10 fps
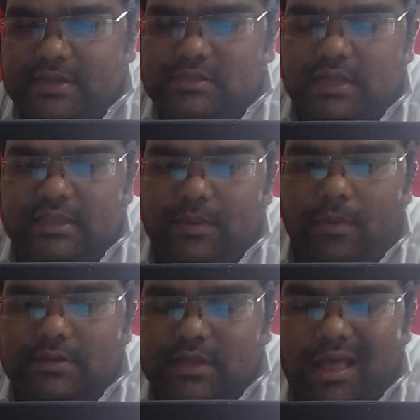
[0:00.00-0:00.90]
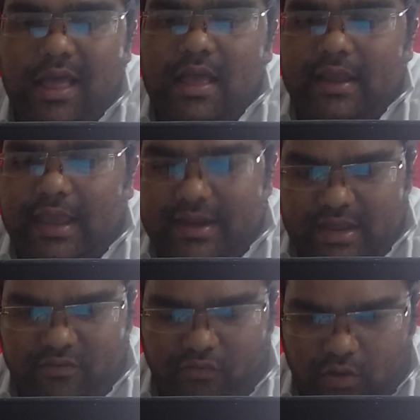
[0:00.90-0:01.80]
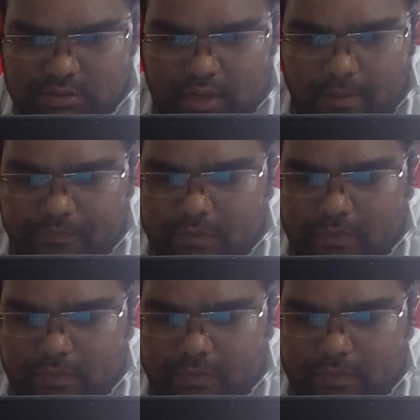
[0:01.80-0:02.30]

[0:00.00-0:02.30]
is nothing but the canine fossa.